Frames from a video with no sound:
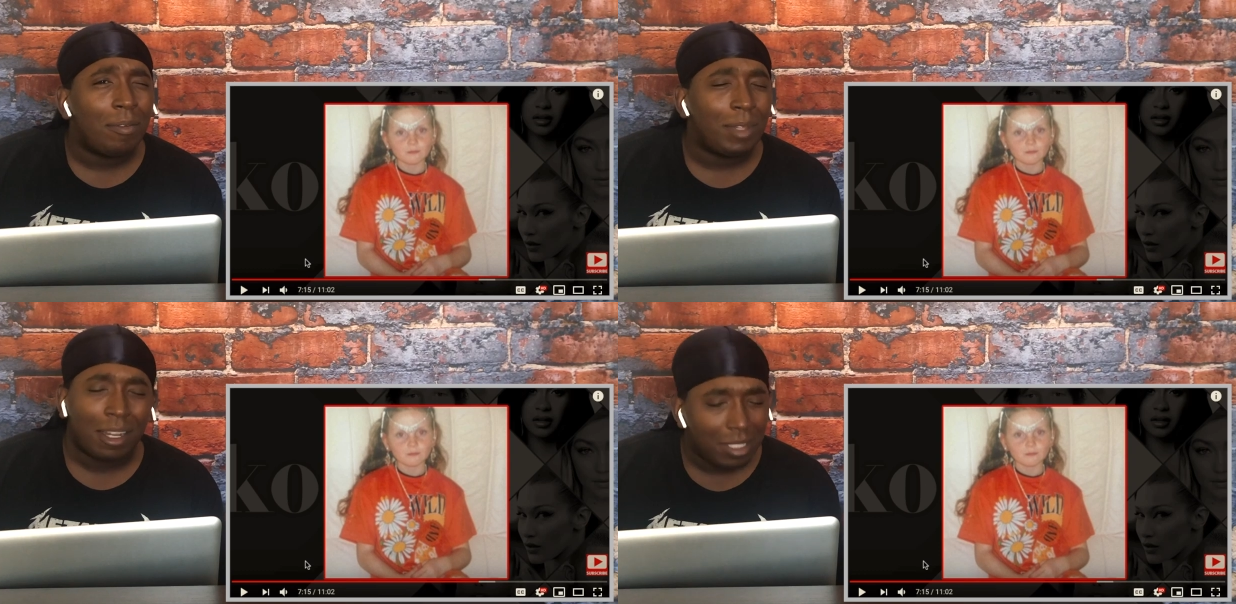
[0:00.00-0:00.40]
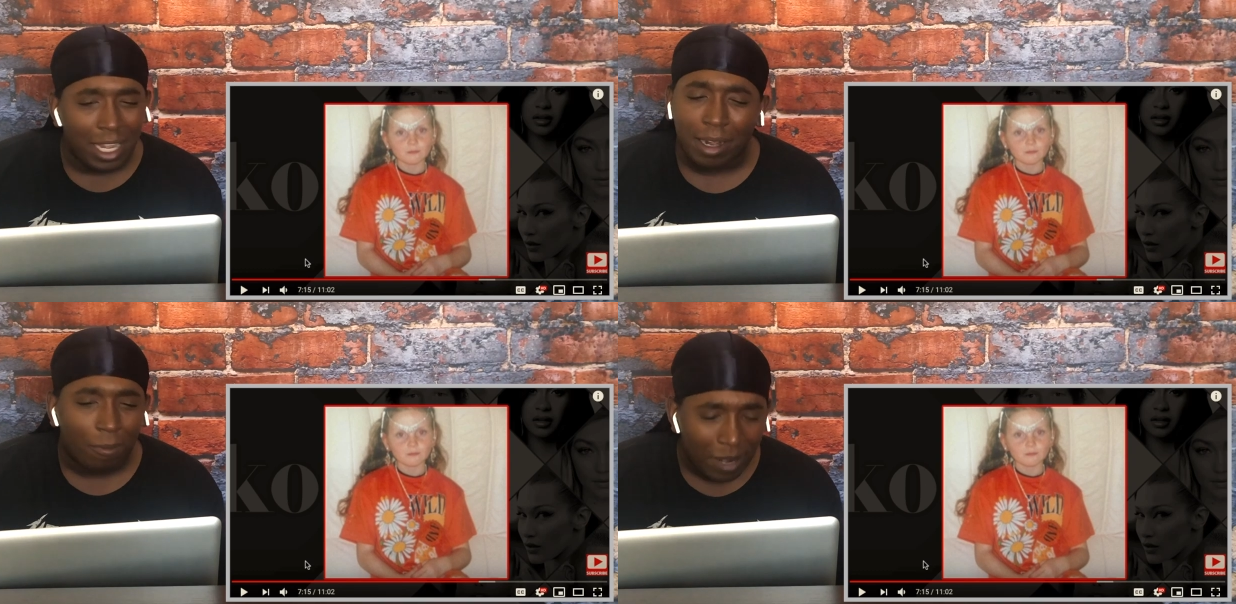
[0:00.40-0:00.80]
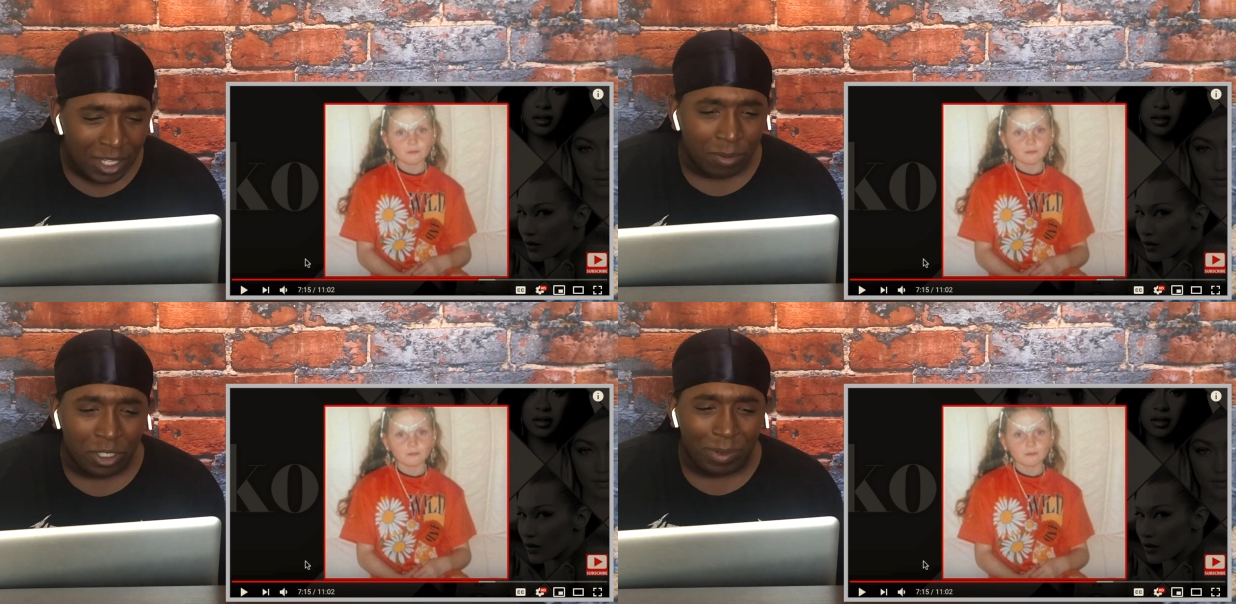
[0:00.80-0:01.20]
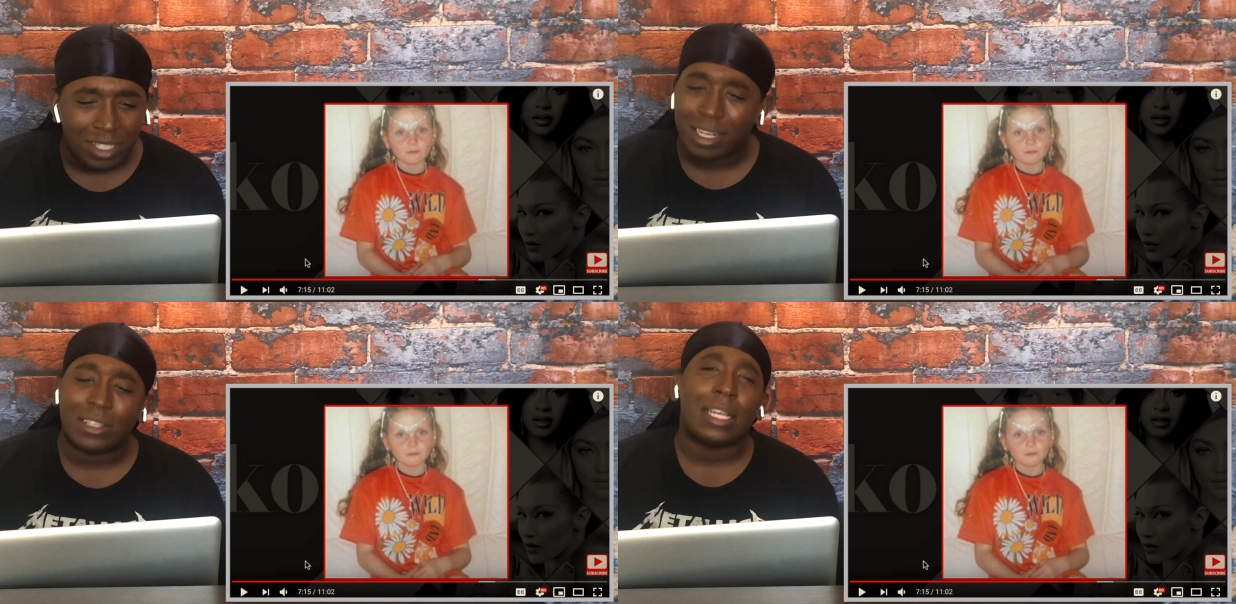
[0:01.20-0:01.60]
Speaker 1: of them, but that was taking up way too much space,
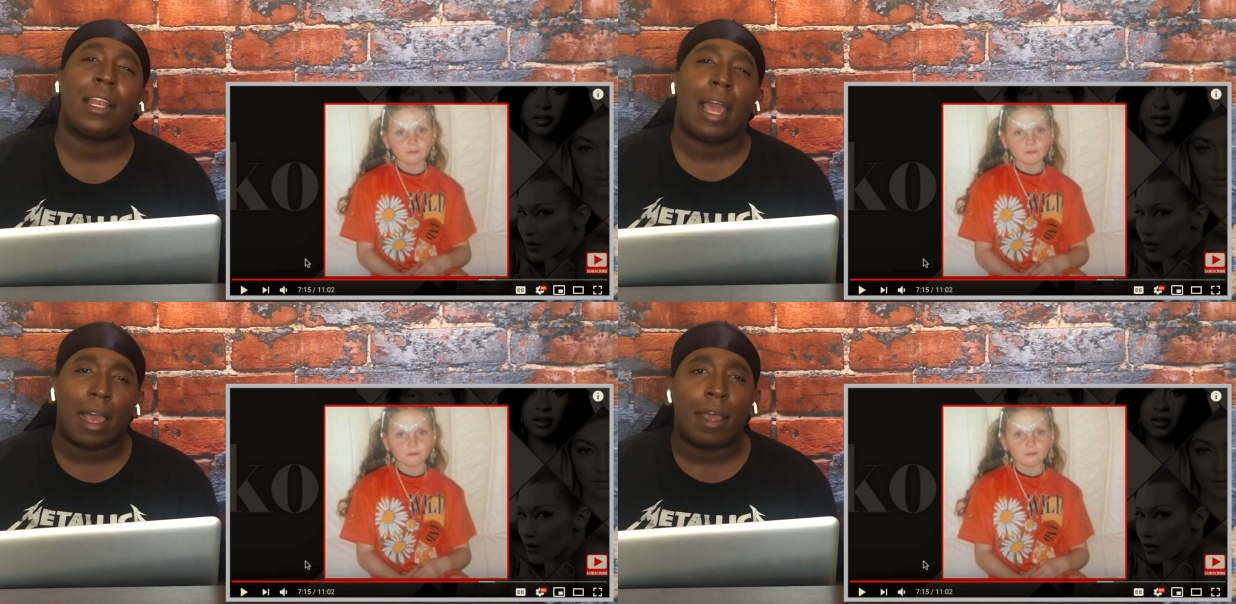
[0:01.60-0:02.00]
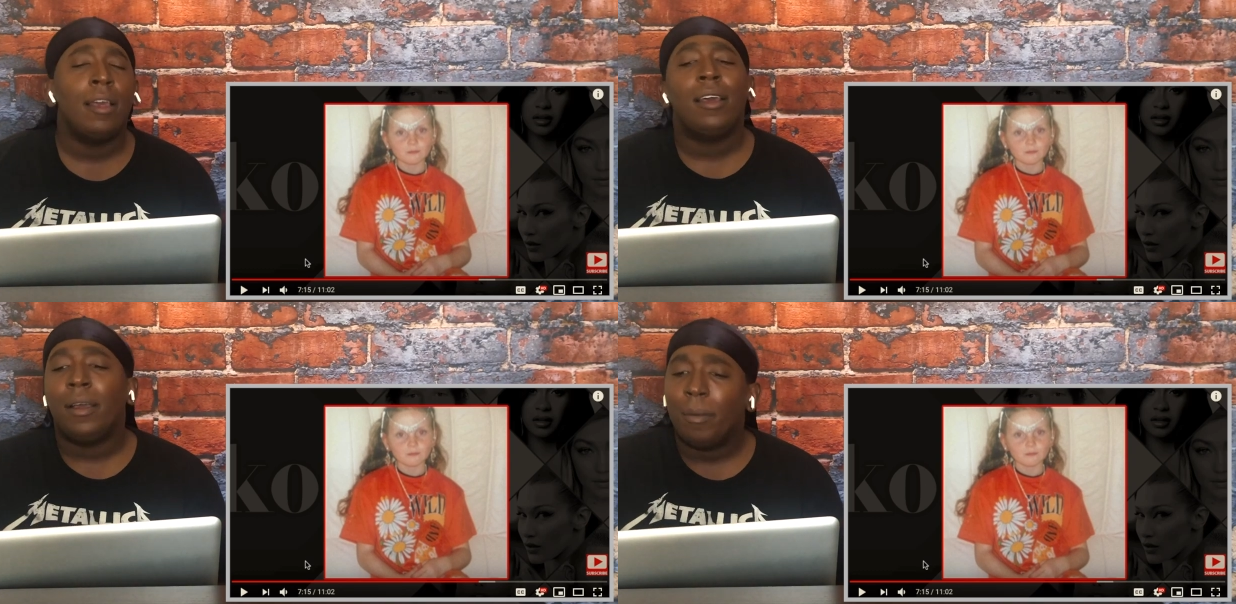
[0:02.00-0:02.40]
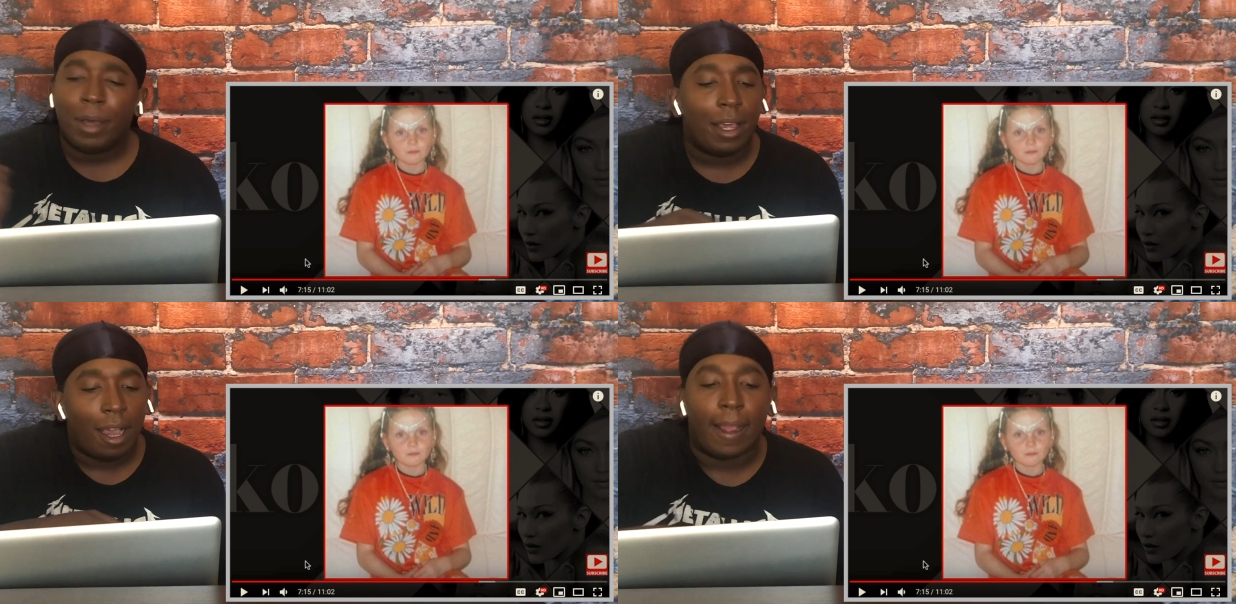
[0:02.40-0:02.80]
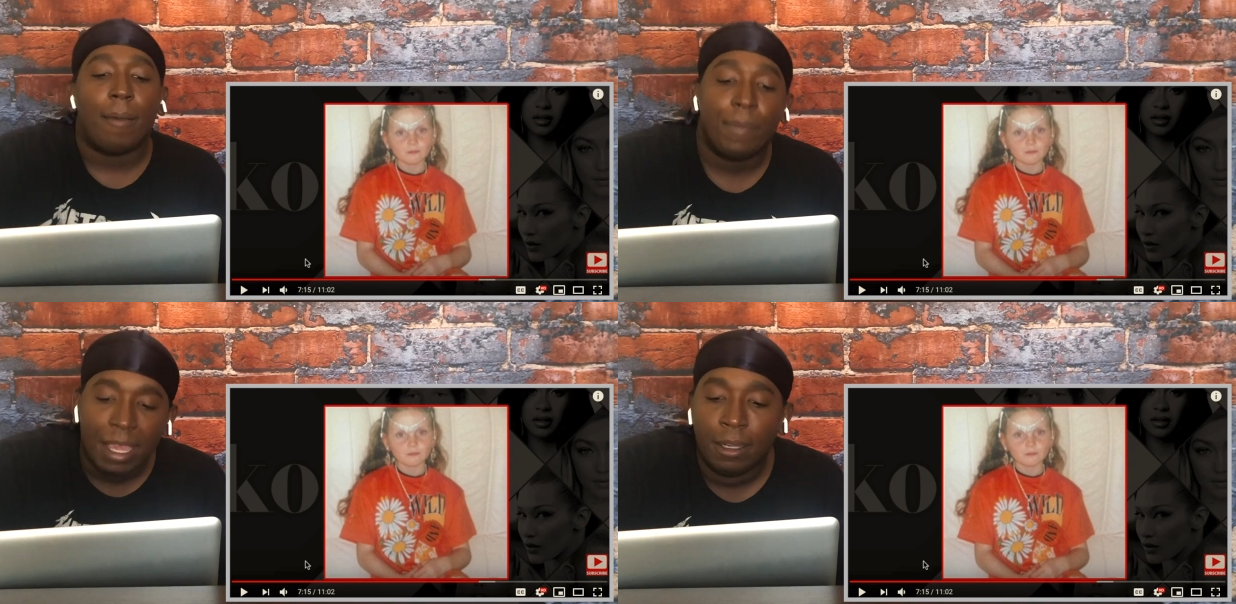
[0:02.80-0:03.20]
and I was like, nah. But, all right.
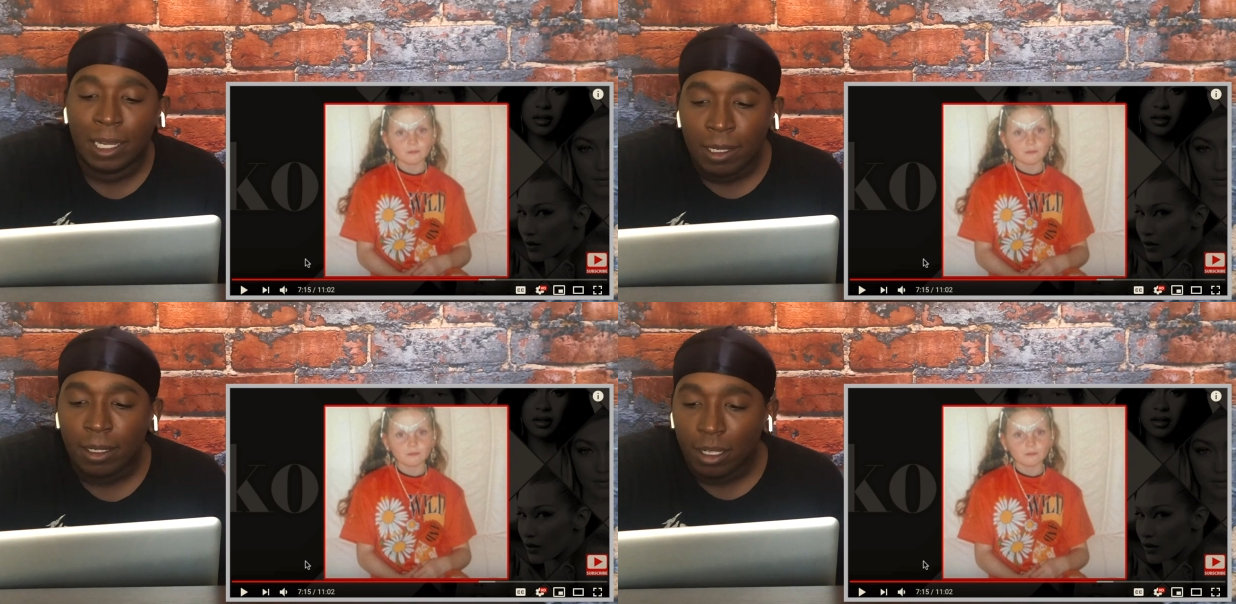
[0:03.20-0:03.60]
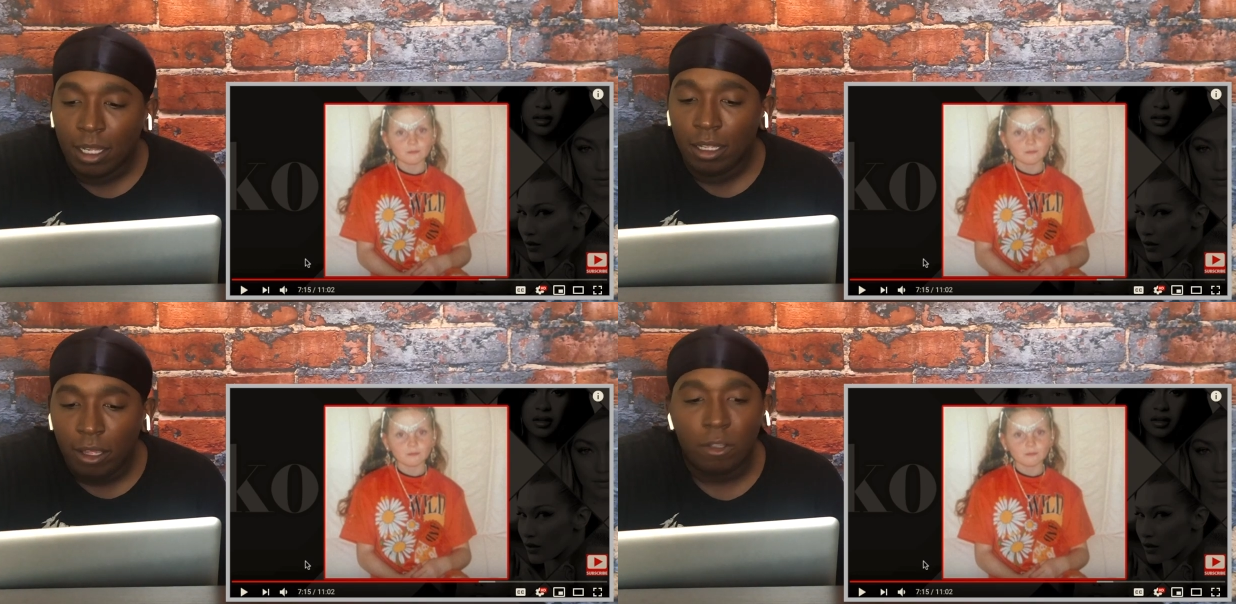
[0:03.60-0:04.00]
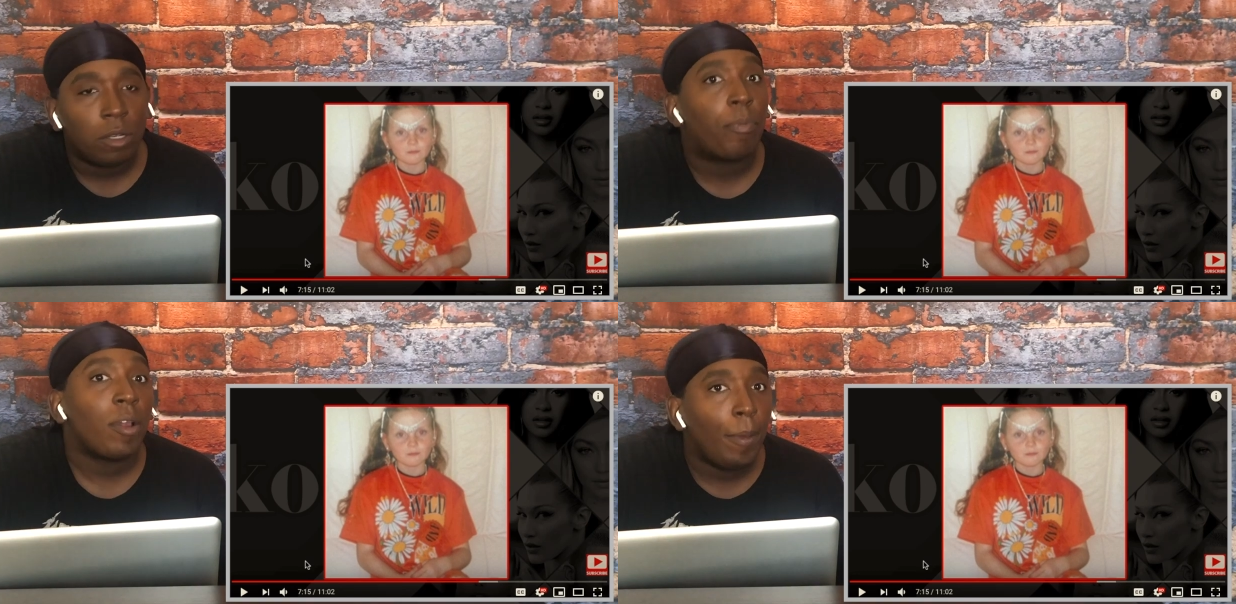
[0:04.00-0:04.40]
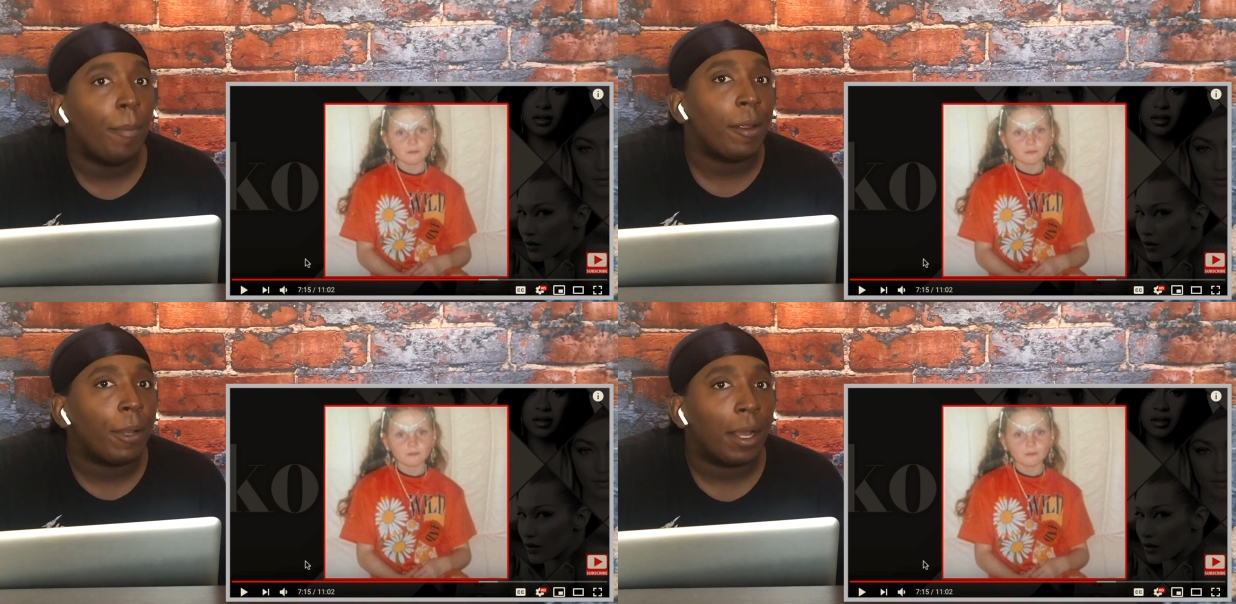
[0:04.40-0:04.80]
YouTube Premium,
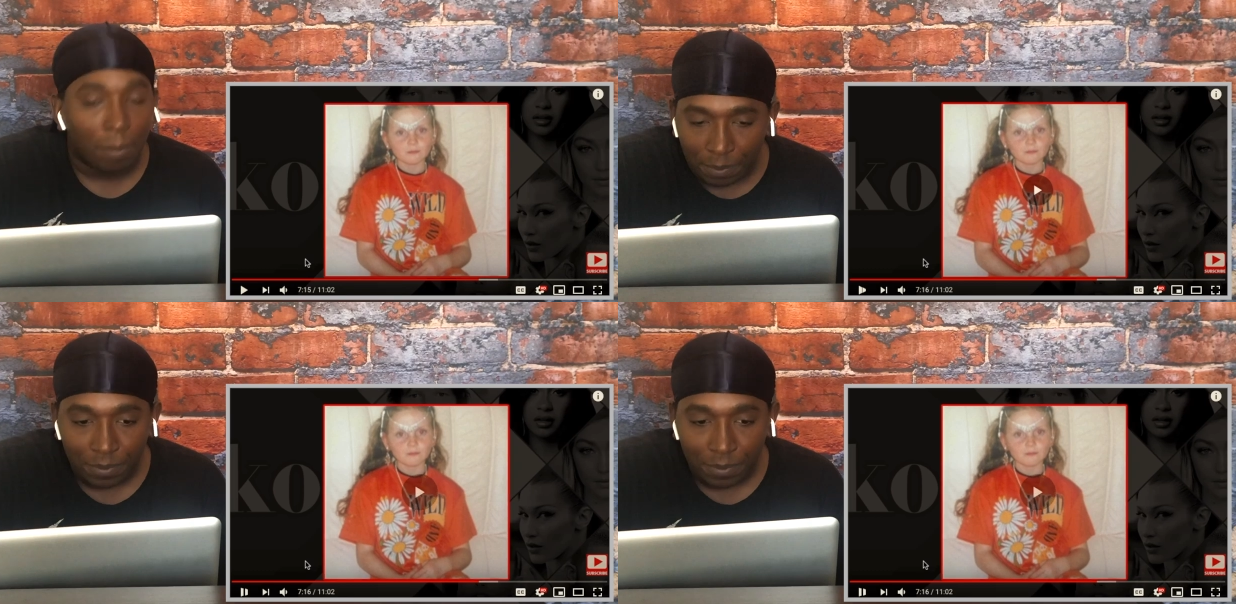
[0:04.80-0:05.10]
here we come.